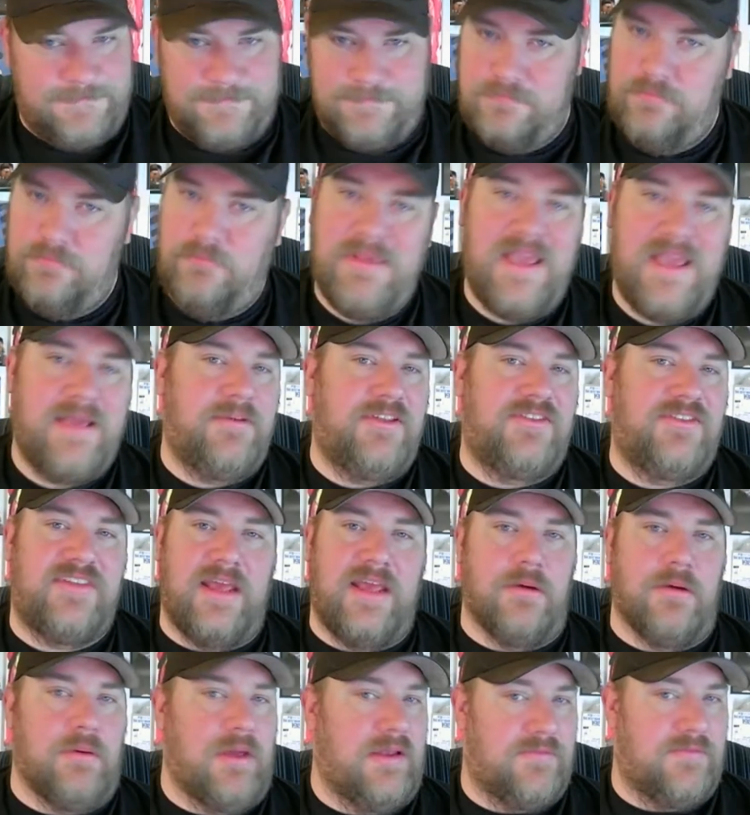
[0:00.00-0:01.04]
maybe stay
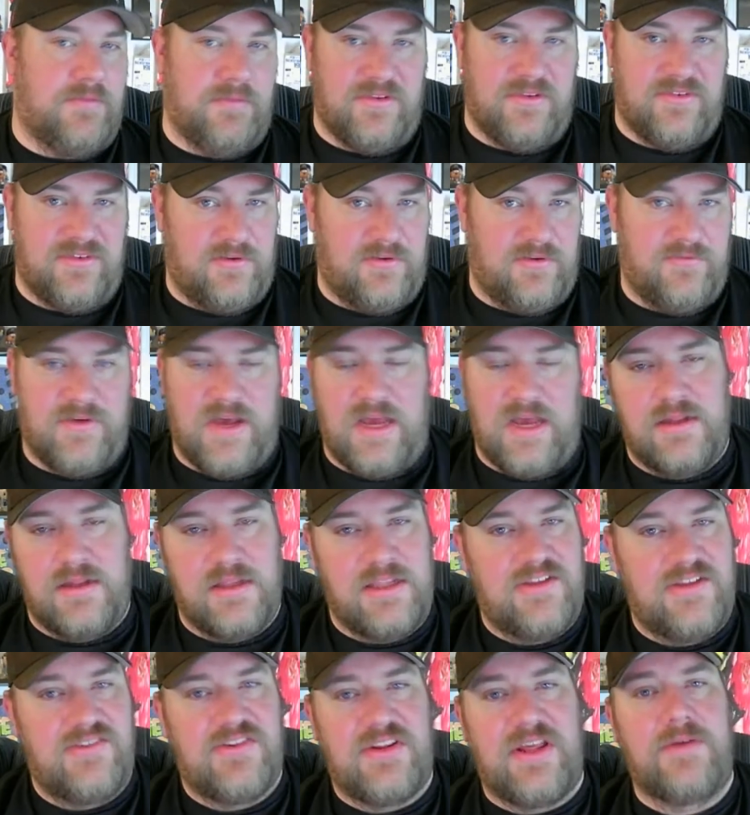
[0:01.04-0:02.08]
away from the
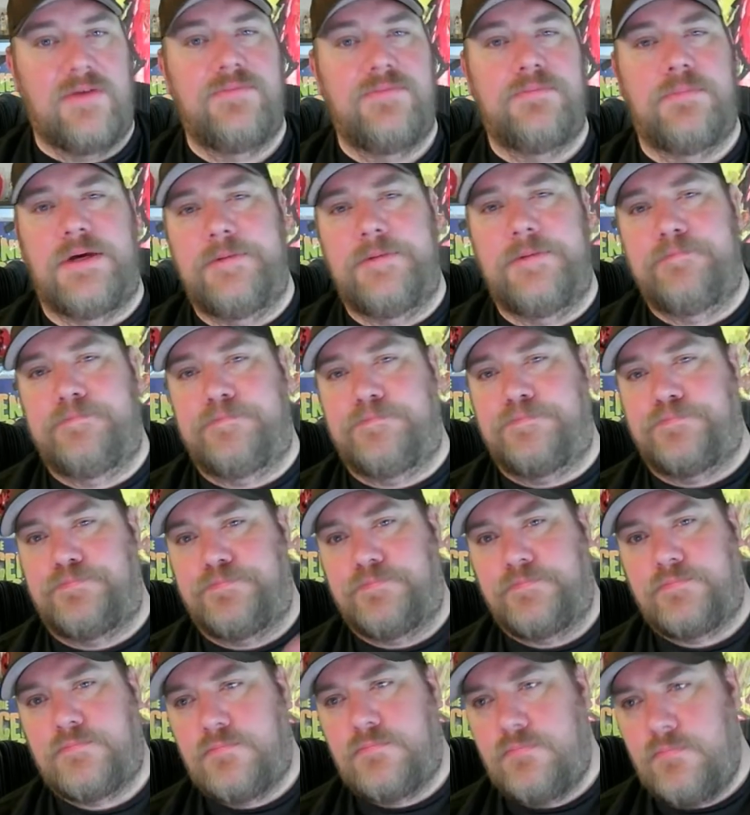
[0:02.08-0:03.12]
cinephile stuff, but
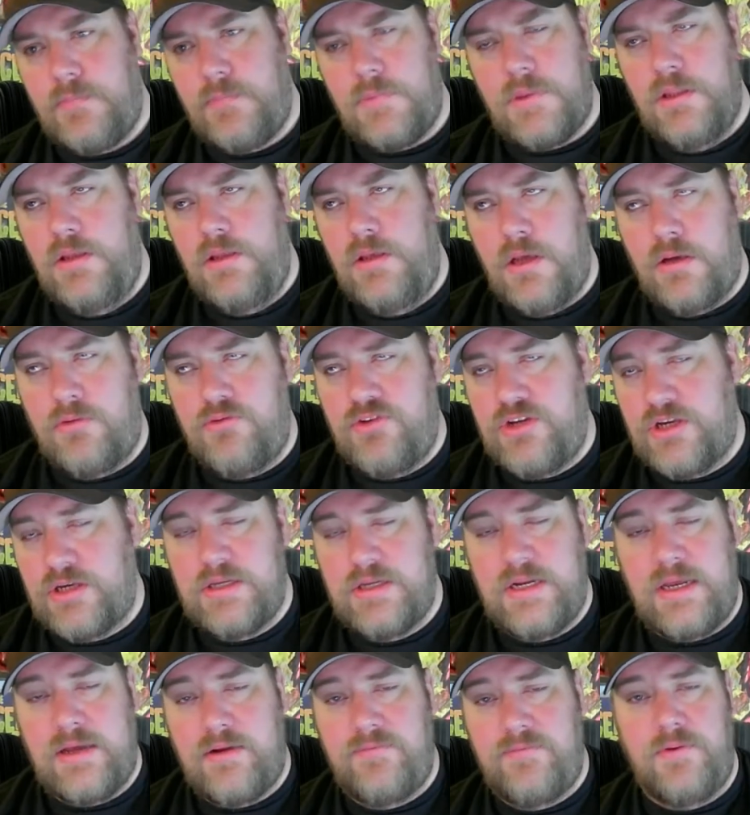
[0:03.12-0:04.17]
check it
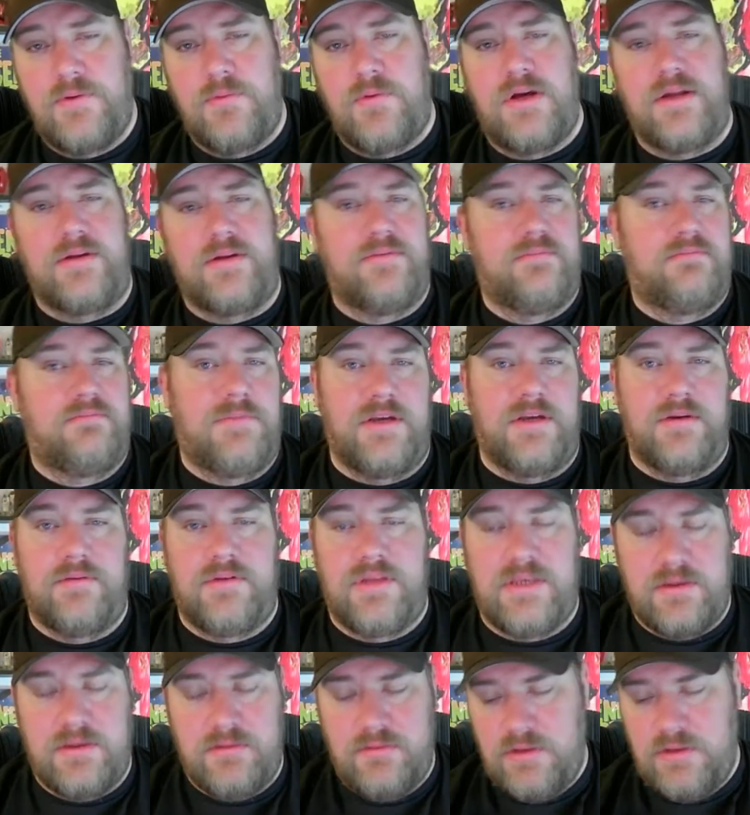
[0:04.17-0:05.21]
out if you want,
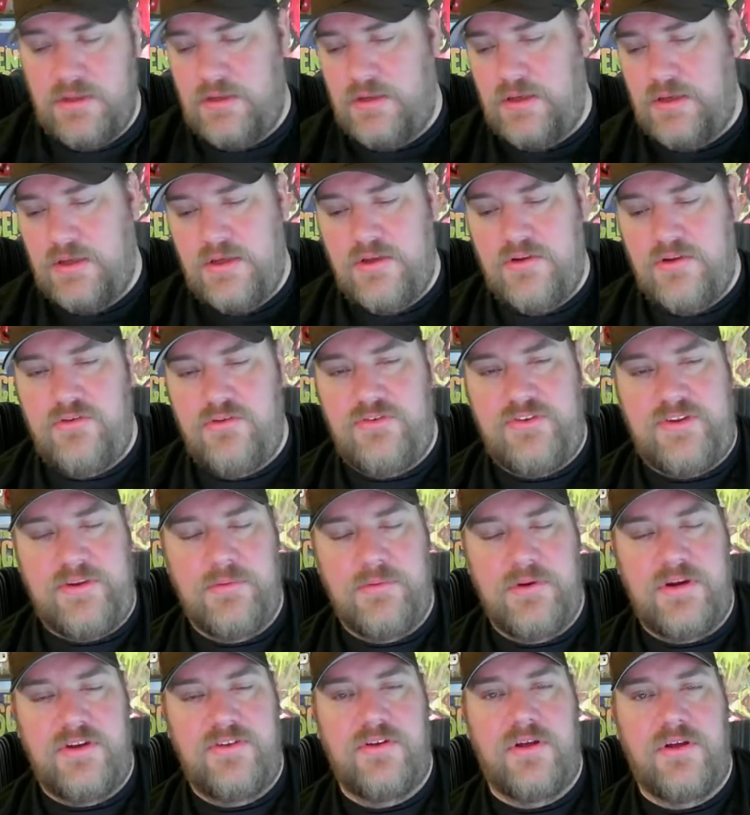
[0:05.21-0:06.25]
see
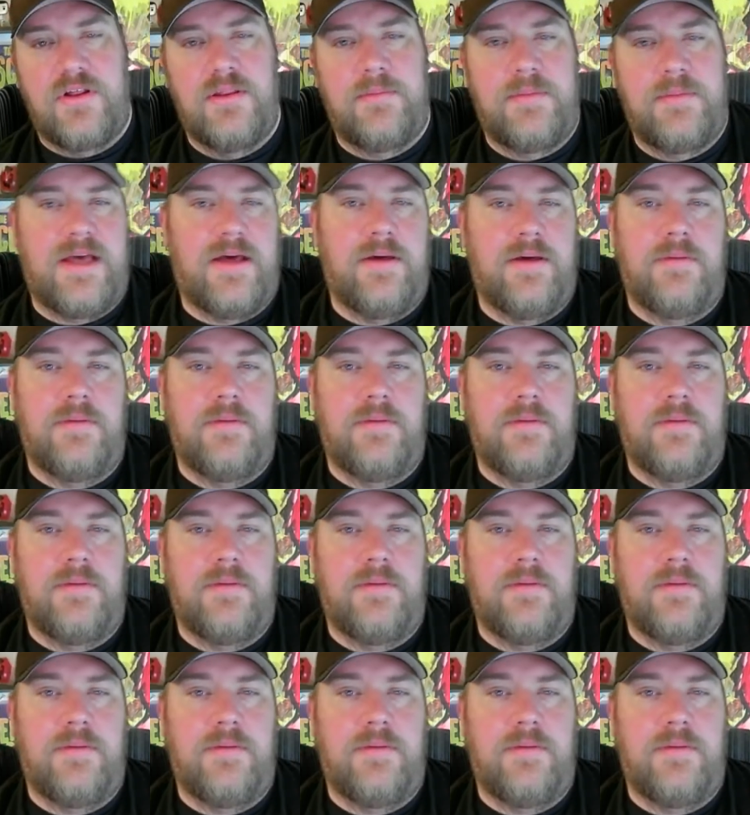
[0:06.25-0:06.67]
what it's all about.